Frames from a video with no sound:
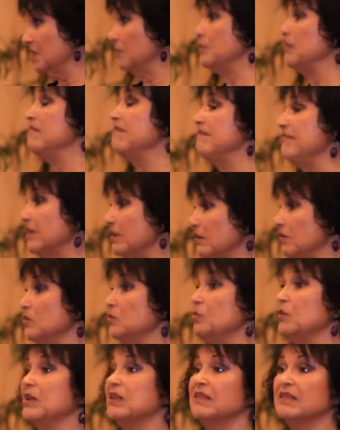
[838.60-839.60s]
to be filled
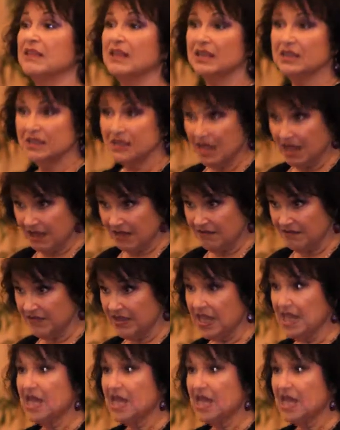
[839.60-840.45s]
with love.